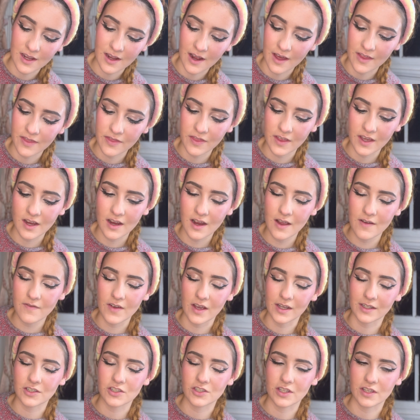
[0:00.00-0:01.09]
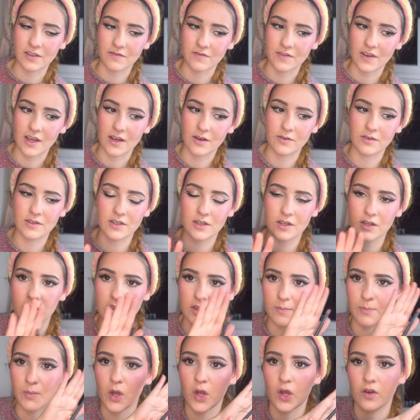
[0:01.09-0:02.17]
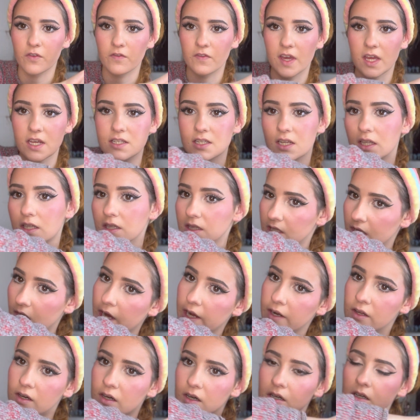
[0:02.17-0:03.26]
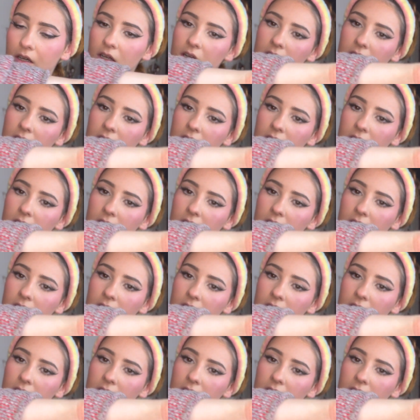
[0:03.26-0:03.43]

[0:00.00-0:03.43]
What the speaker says: I think I've actually found the perfect liner.